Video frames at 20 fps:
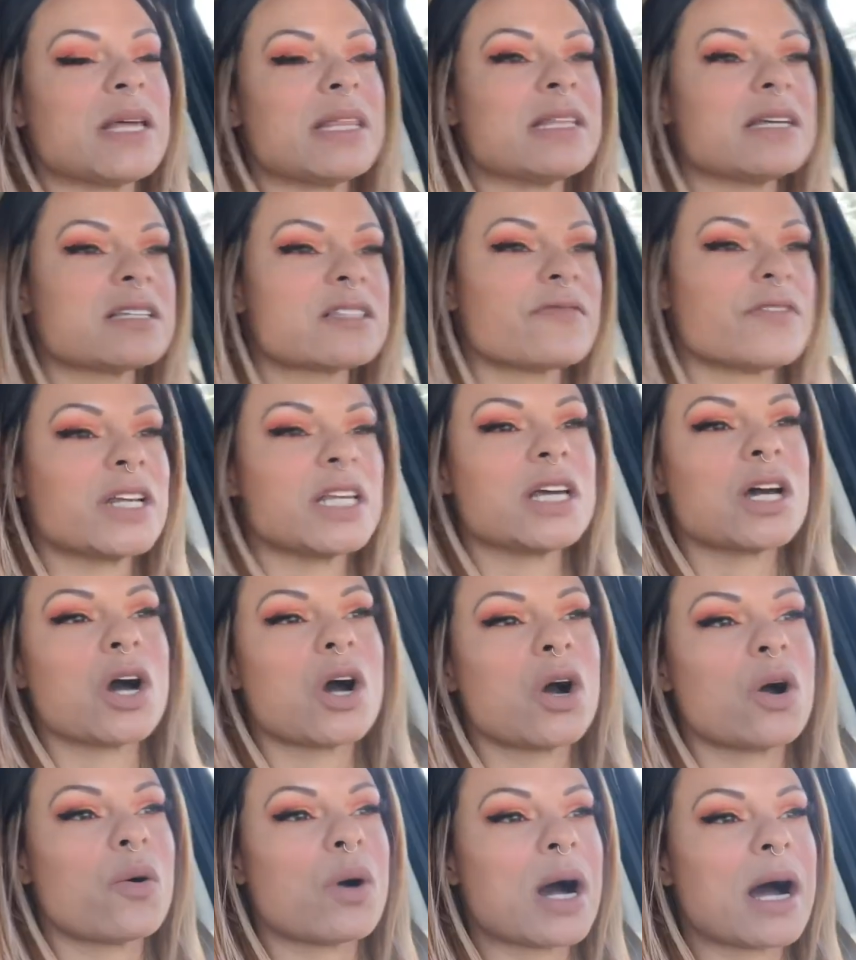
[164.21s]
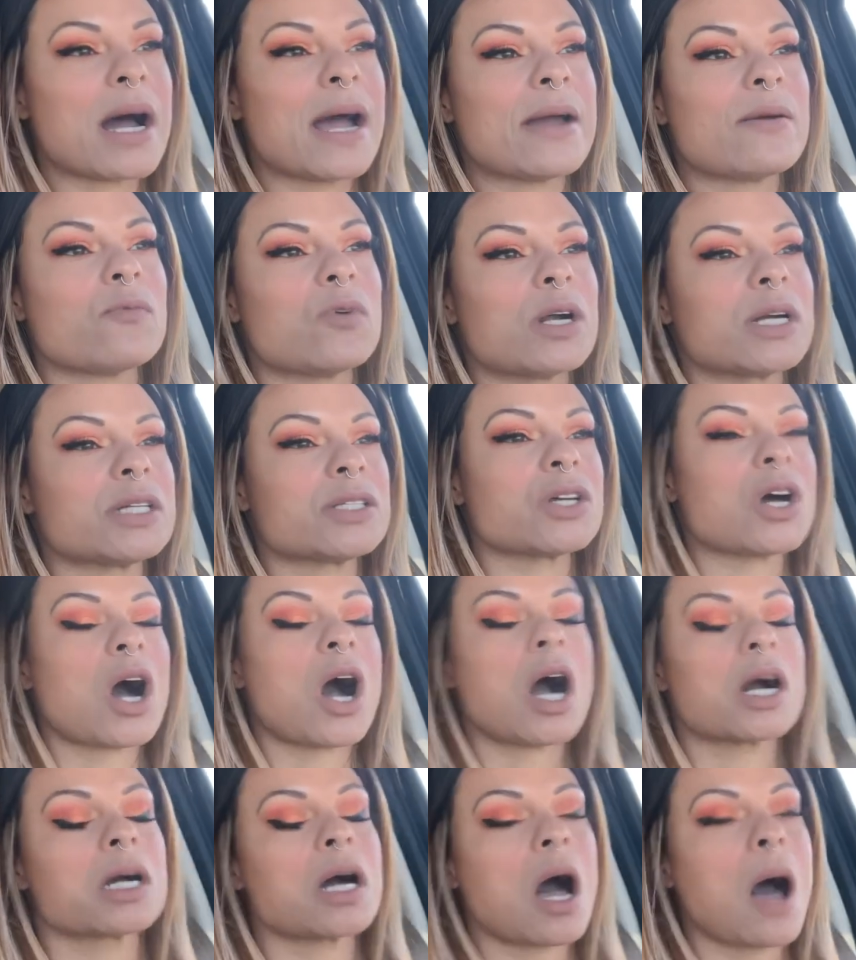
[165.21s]
In this video, I want to
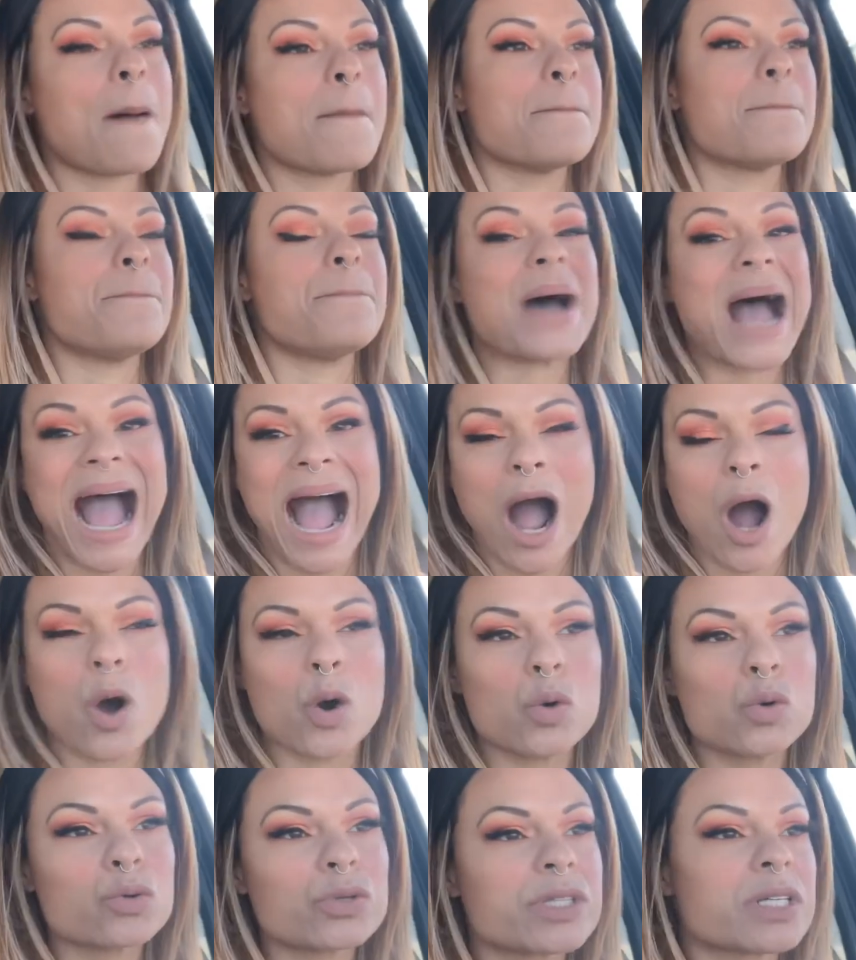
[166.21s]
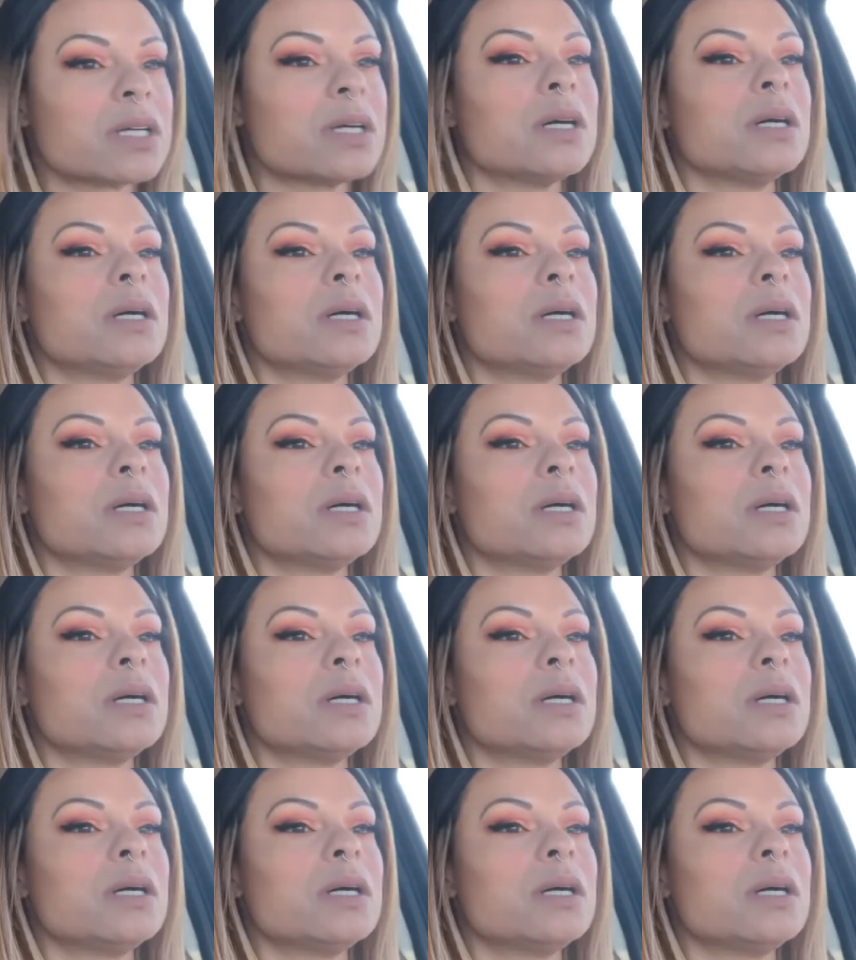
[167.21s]
talk about